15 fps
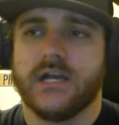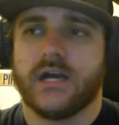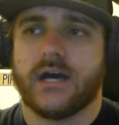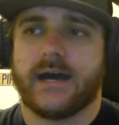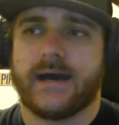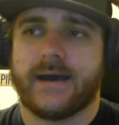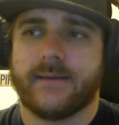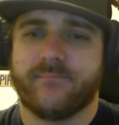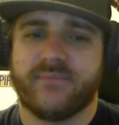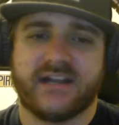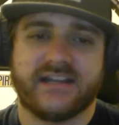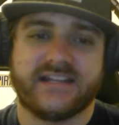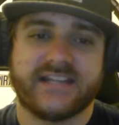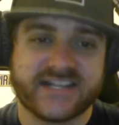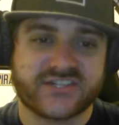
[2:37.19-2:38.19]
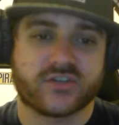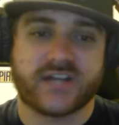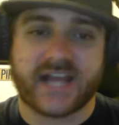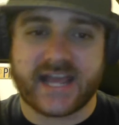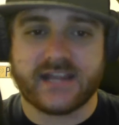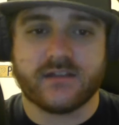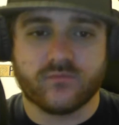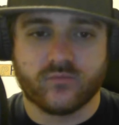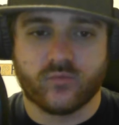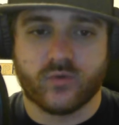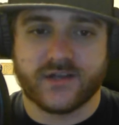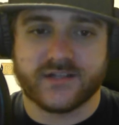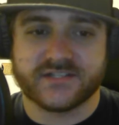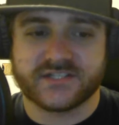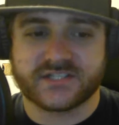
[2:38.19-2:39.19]
But yesterday
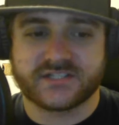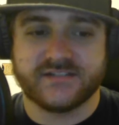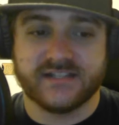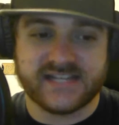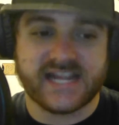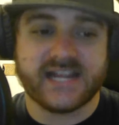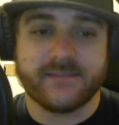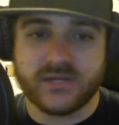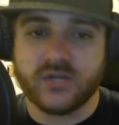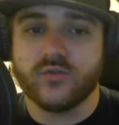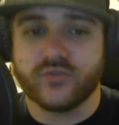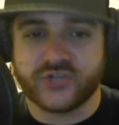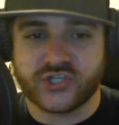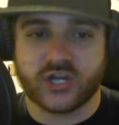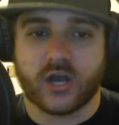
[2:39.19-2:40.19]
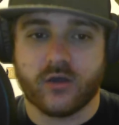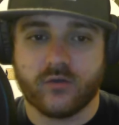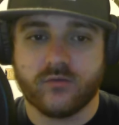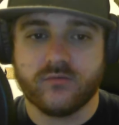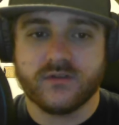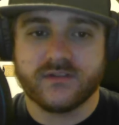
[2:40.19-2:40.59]
was the debut show